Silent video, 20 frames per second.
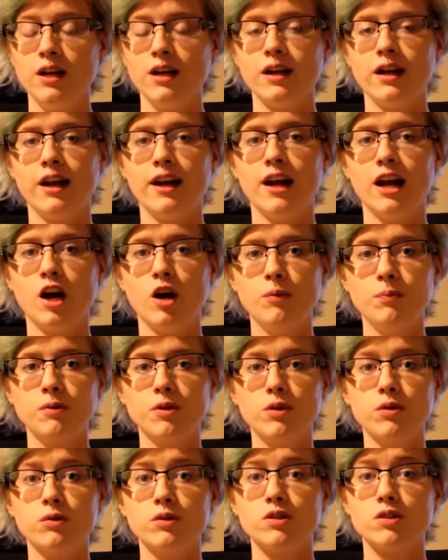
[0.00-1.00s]
can help
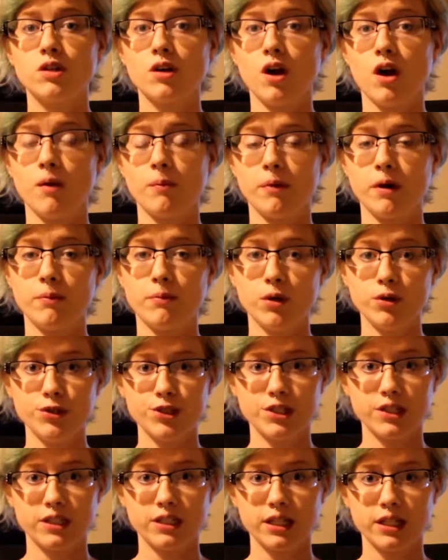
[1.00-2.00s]
you to combat
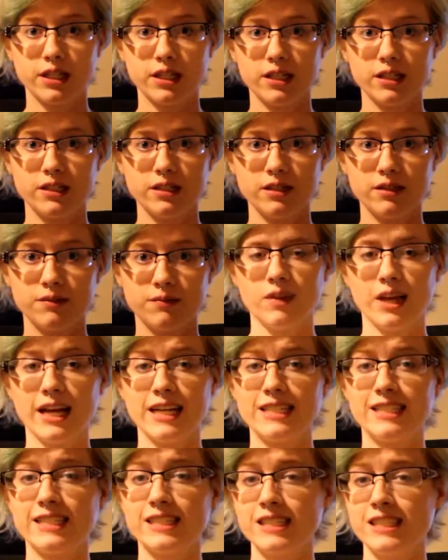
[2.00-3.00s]
motion sickness. A
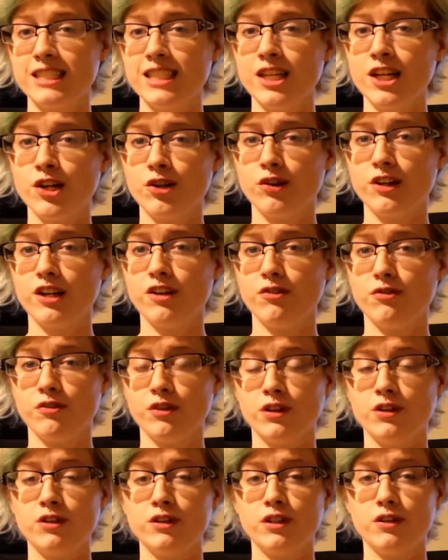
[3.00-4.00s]
60-degree
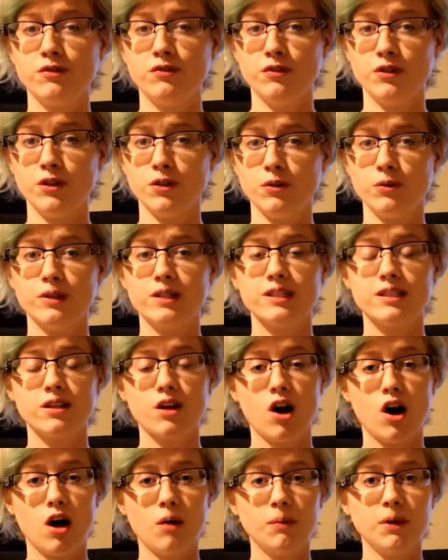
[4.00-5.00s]
field of view is
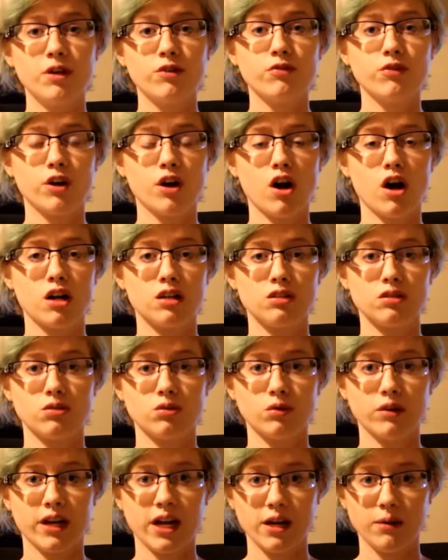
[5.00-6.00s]
common for
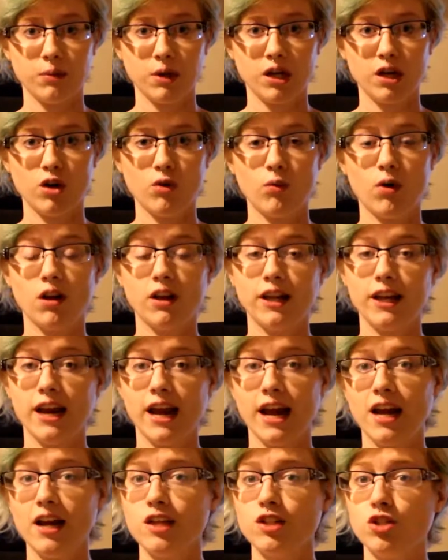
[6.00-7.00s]
console gaming, while an
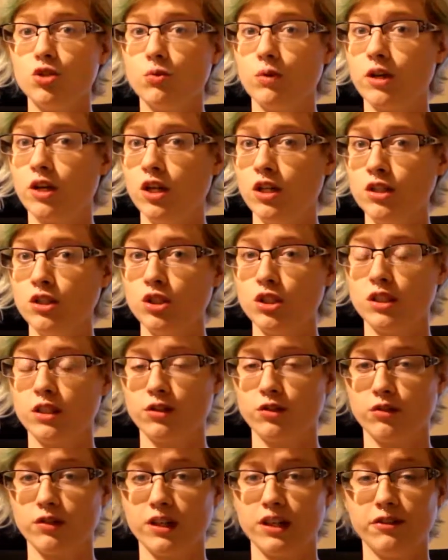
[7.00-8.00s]
80 to
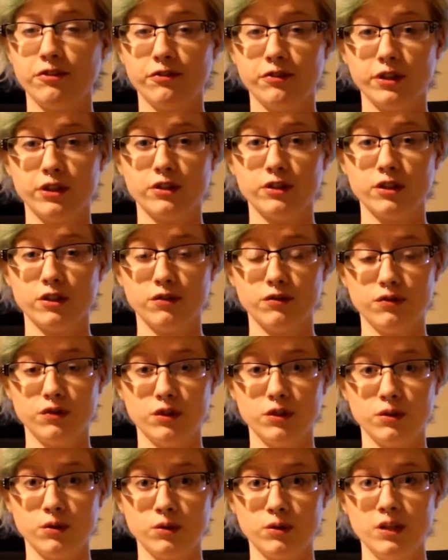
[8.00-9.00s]
100-degree field of
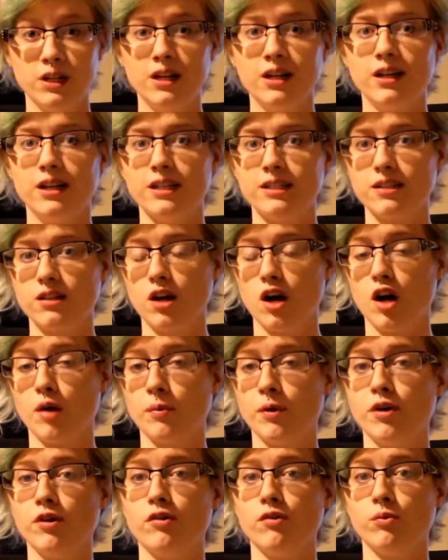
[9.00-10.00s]
view is
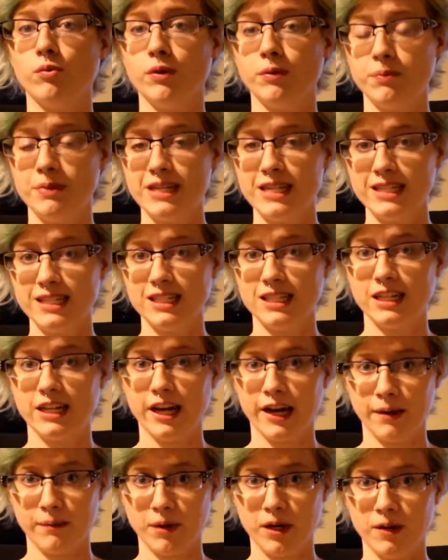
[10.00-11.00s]
common when PC
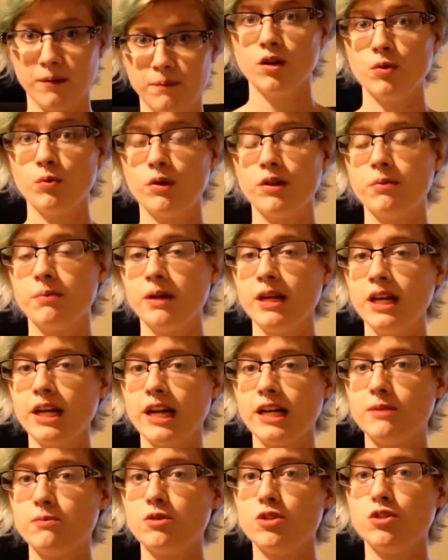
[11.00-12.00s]
gaming. With many
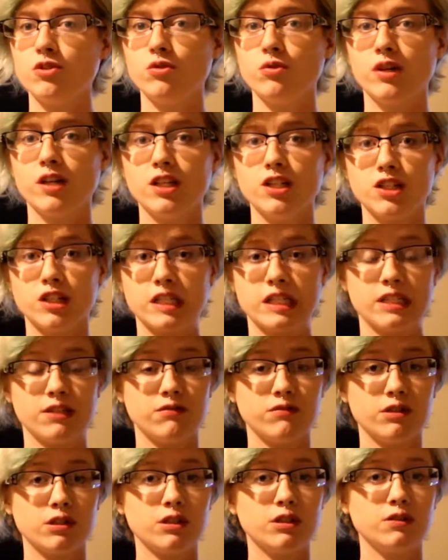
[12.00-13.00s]
games, you can adjust the
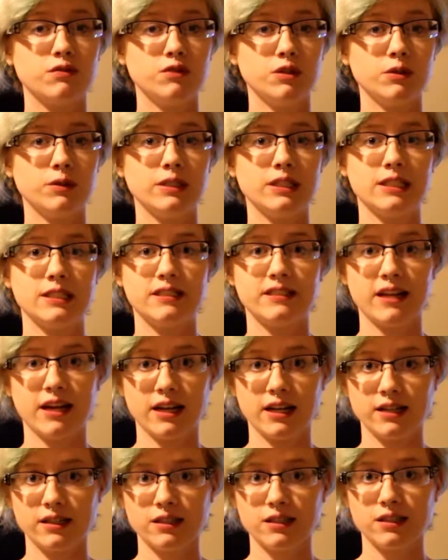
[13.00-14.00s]
field of view in the
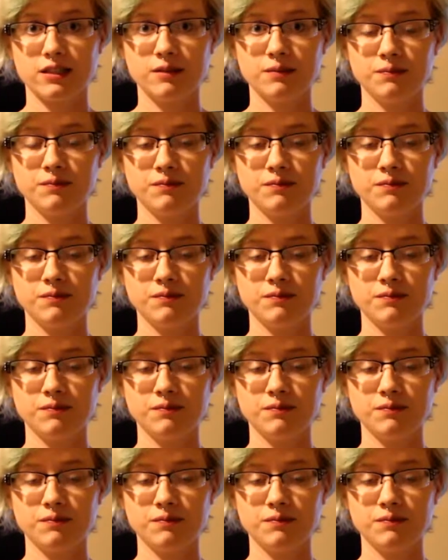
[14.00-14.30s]
settings.